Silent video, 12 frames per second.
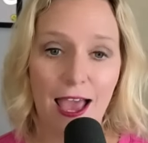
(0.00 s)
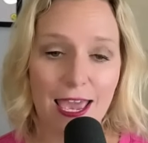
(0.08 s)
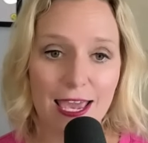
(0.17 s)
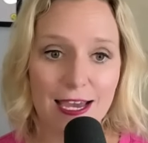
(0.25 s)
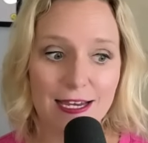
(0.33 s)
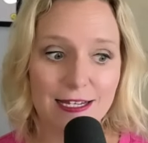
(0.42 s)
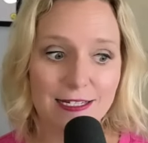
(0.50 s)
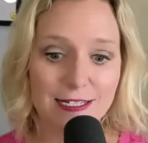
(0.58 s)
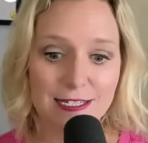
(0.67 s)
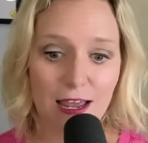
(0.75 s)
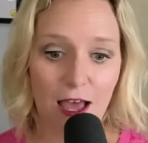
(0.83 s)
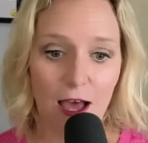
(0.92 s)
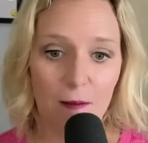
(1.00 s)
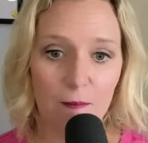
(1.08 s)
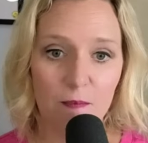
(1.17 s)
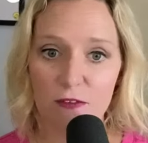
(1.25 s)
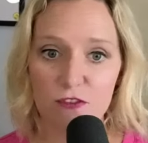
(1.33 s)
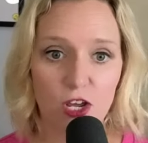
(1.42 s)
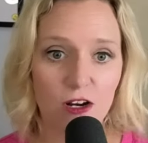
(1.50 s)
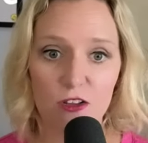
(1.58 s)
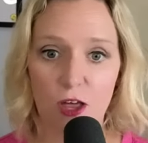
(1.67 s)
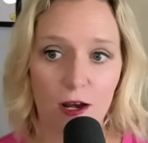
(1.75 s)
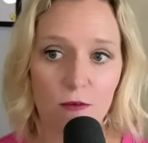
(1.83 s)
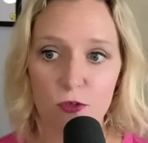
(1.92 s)
and have done a
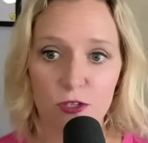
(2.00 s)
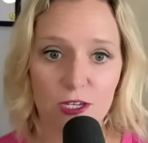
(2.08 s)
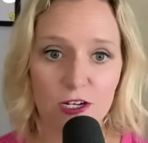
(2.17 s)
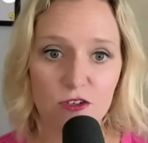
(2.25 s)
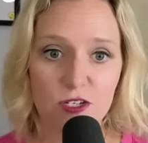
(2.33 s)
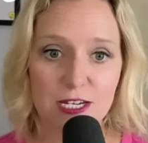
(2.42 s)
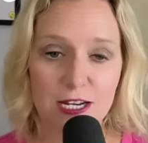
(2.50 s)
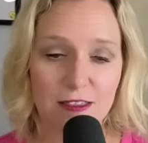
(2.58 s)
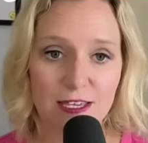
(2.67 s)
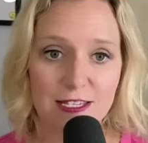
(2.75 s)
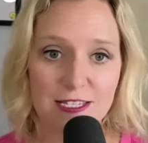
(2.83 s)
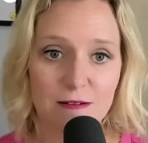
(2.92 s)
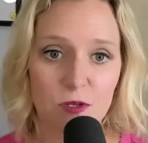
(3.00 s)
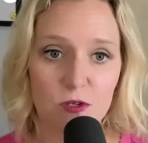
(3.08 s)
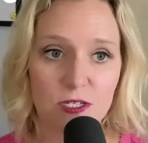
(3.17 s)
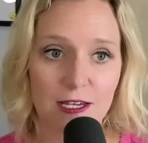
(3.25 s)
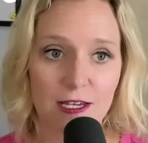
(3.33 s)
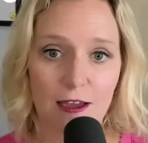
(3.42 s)
lot of really interesting things in music.